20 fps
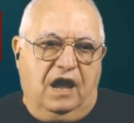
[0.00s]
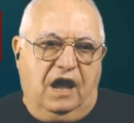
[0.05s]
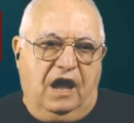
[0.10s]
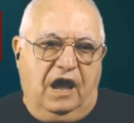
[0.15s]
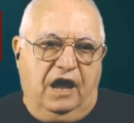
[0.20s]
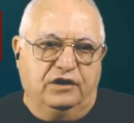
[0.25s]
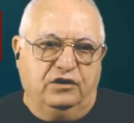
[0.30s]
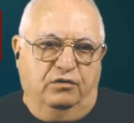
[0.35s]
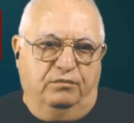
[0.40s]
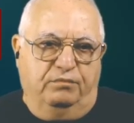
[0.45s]

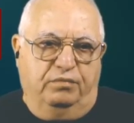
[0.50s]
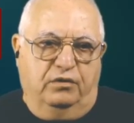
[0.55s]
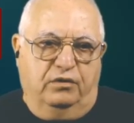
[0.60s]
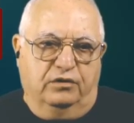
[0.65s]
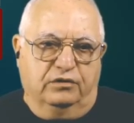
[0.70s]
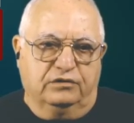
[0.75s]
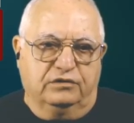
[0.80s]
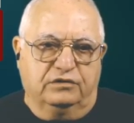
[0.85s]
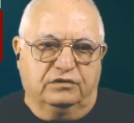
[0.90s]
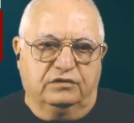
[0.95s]
IO
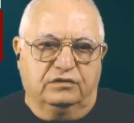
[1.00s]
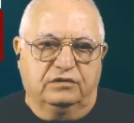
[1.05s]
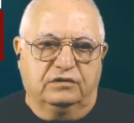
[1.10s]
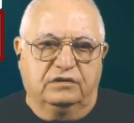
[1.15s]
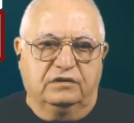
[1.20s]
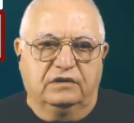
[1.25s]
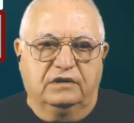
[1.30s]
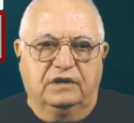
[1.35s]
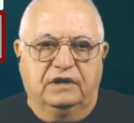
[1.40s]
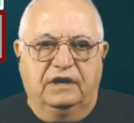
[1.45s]
ports,
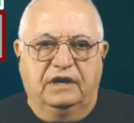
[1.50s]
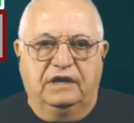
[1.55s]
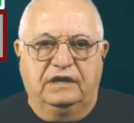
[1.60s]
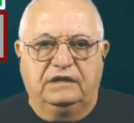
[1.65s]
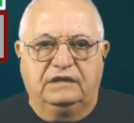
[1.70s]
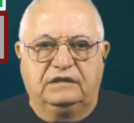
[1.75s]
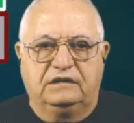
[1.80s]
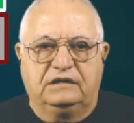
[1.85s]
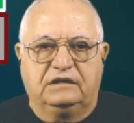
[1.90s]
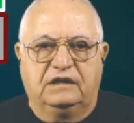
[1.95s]

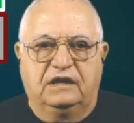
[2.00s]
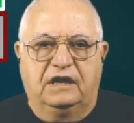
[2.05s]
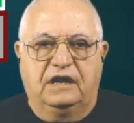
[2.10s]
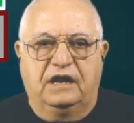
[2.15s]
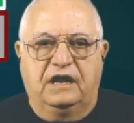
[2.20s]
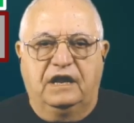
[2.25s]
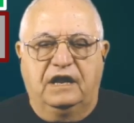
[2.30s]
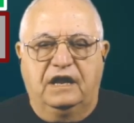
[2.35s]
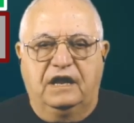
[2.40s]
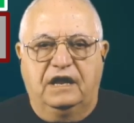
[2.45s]
and
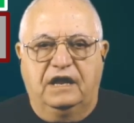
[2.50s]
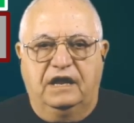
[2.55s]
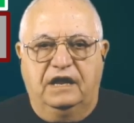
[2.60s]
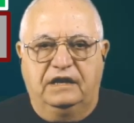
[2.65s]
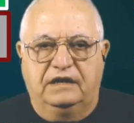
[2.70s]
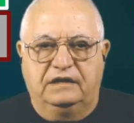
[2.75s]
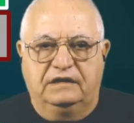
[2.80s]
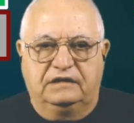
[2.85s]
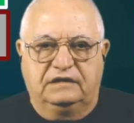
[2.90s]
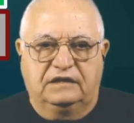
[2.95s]

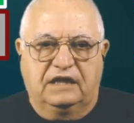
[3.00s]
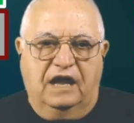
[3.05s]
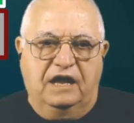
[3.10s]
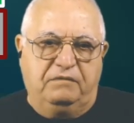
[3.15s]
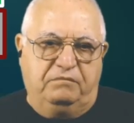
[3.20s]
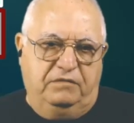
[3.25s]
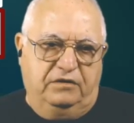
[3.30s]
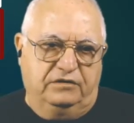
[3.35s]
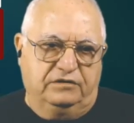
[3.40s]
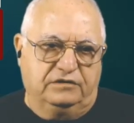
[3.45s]

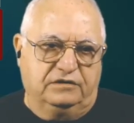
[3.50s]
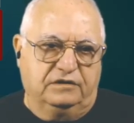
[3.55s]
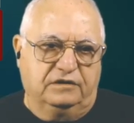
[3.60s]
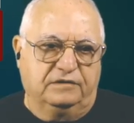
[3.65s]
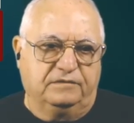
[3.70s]
timers.